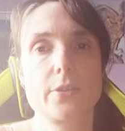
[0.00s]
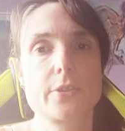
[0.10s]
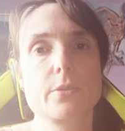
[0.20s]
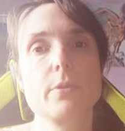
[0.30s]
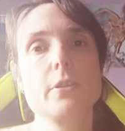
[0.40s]

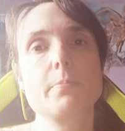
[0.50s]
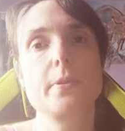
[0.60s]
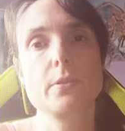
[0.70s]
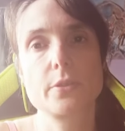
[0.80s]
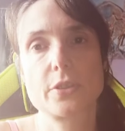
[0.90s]
There's a real
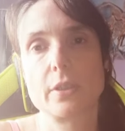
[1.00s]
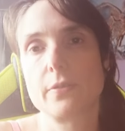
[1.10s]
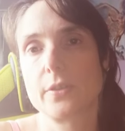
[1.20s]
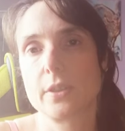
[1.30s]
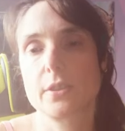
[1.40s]
purity
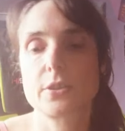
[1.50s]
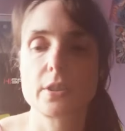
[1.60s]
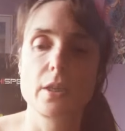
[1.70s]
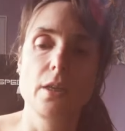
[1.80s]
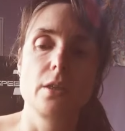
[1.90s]
for
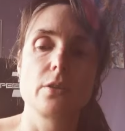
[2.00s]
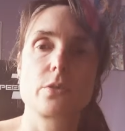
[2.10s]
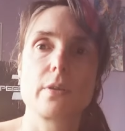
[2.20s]
this. Your